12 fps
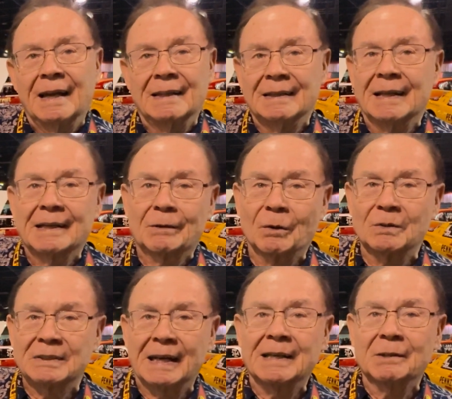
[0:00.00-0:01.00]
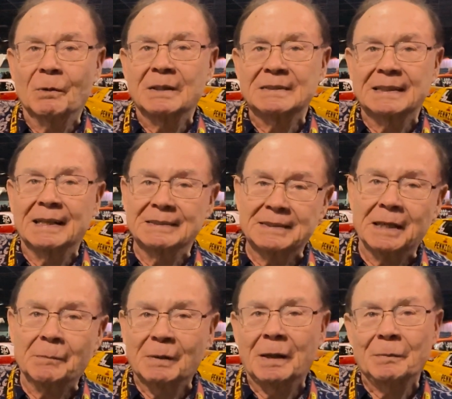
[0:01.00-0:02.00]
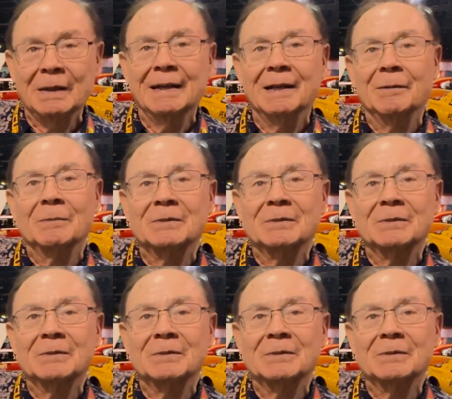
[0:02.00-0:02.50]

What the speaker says: And then, of course, I had to race against him, and I beat him.